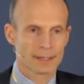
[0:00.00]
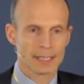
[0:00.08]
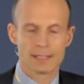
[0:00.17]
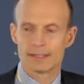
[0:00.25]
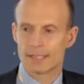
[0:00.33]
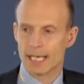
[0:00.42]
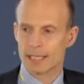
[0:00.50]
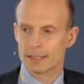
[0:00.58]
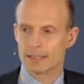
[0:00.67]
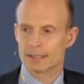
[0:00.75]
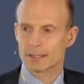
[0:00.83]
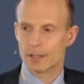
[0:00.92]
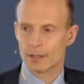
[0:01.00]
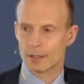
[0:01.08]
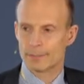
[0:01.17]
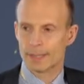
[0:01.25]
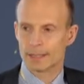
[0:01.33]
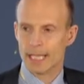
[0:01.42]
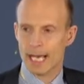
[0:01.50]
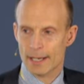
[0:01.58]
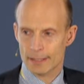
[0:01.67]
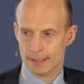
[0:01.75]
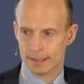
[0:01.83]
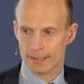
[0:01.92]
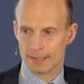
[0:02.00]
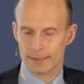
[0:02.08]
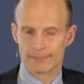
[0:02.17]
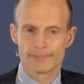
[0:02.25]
in dense urban areas.